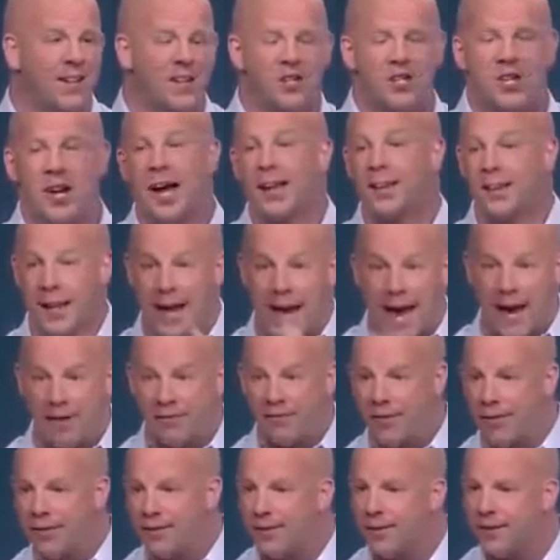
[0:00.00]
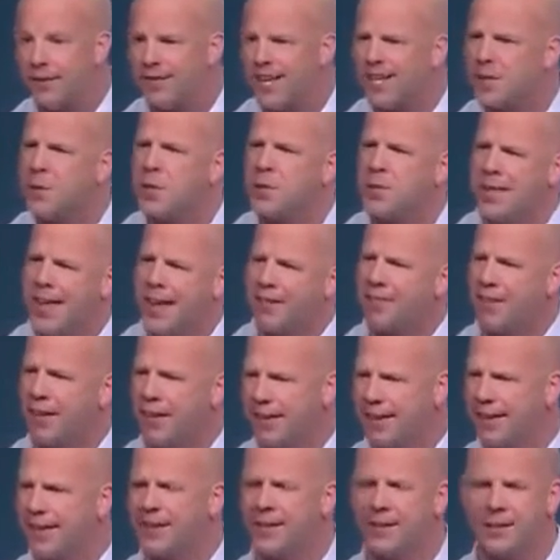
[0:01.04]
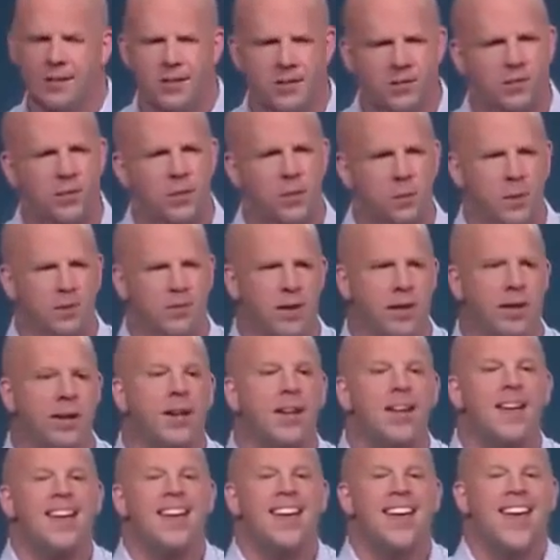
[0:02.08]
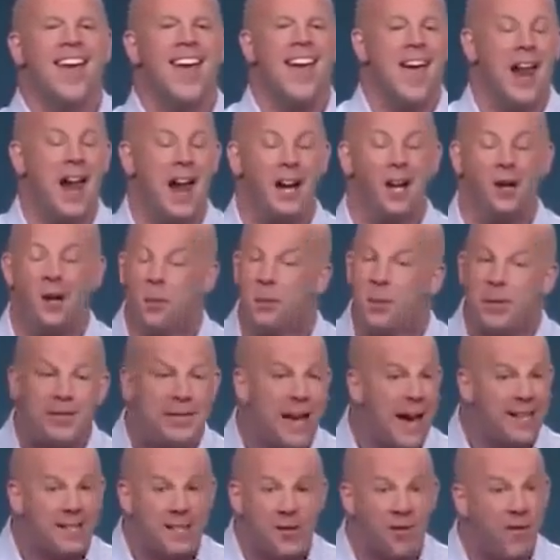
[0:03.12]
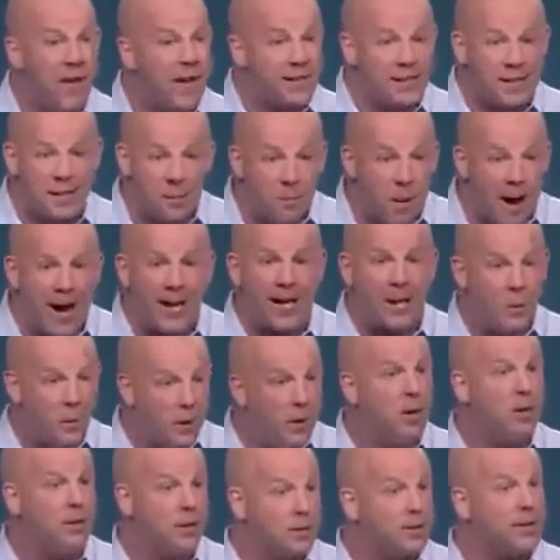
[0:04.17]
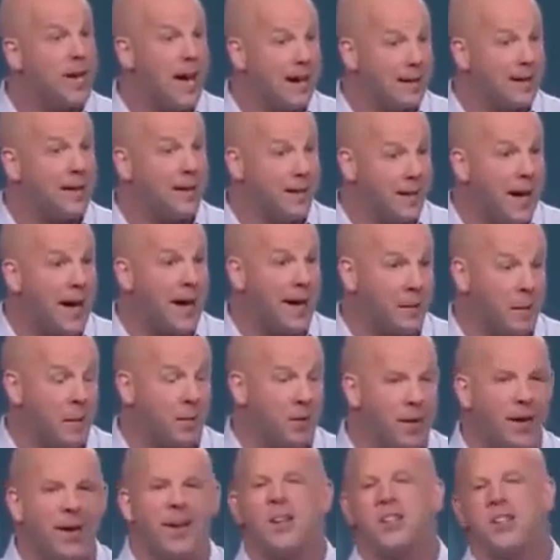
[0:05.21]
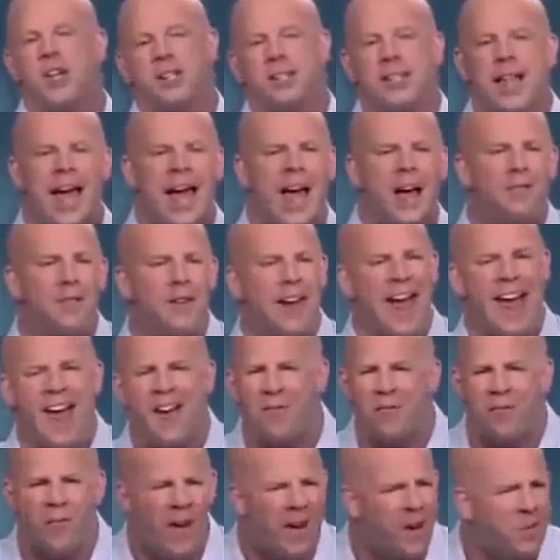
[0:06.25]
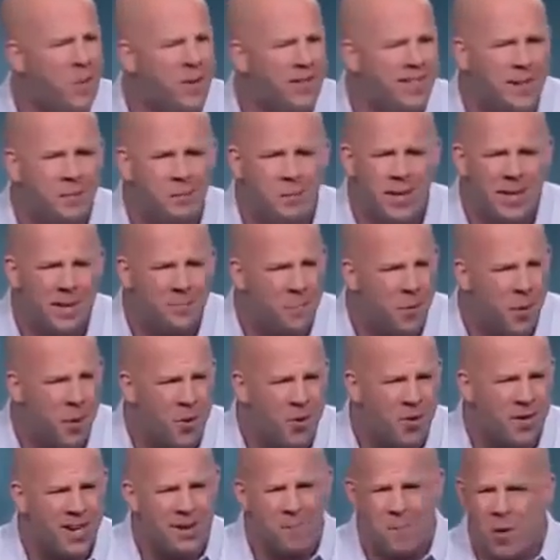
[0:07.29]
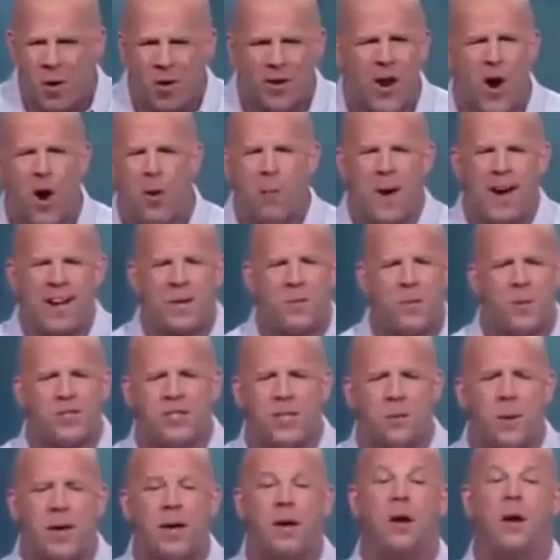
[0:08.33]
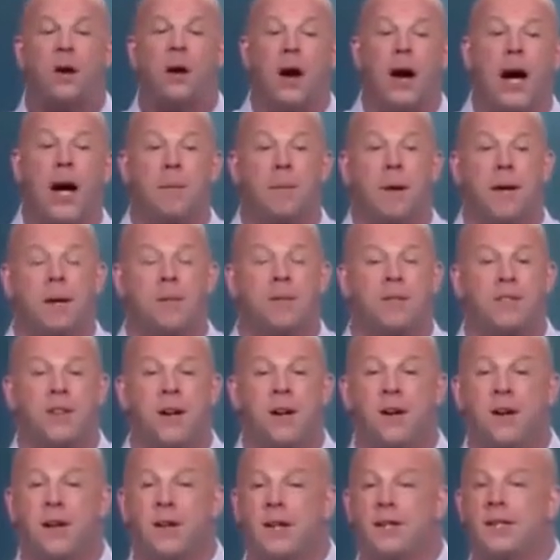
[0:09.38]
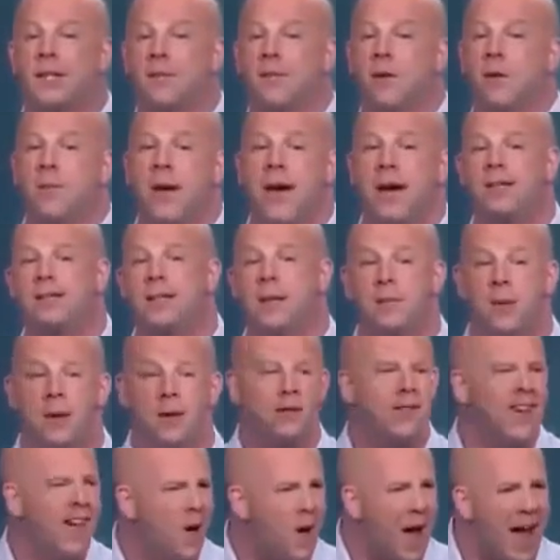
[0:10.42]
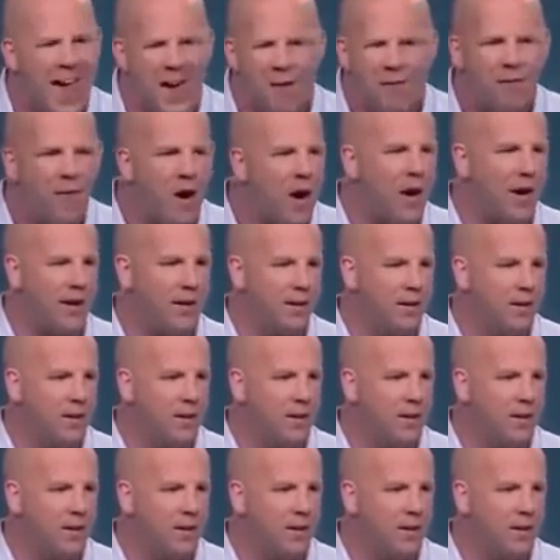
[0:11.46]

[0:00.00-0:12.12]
She got to laughing. It's not supposed to be that funny. It's a little bit funny. And I go, look, besides the face and the body, we look exactly alike. She's laughing. Have fun with it, people. Come on. Nobody wants to be, hi, my name is Darin. I'd like to give you a magazine. No, have fun.